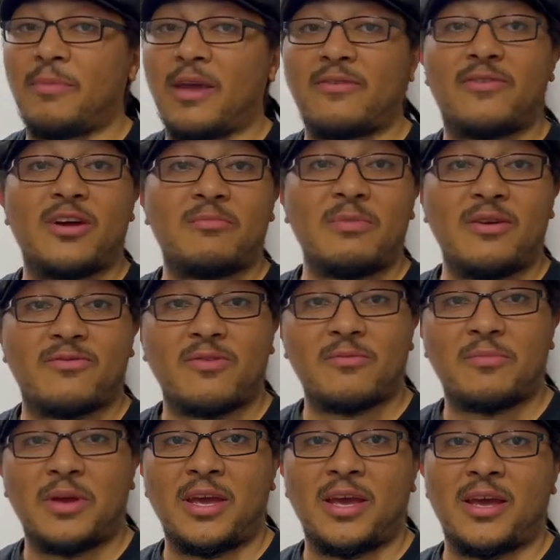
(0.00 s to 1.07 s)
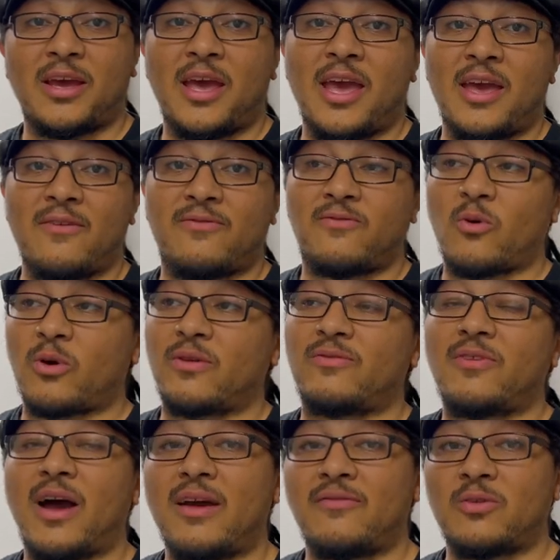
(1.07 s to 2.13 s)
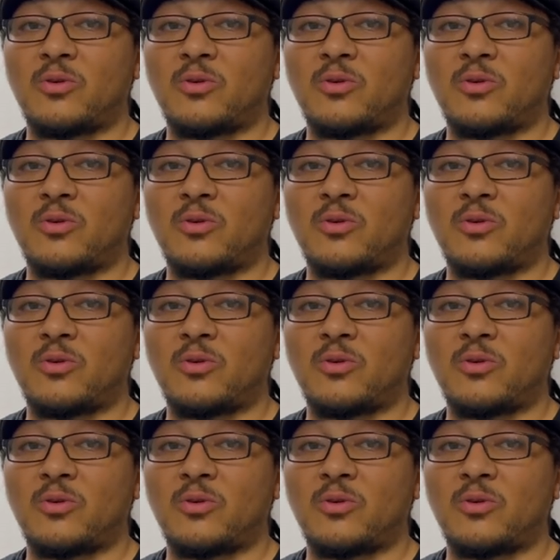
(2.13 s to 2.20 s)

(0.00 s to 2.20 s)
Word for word: make fun of me for being a four to five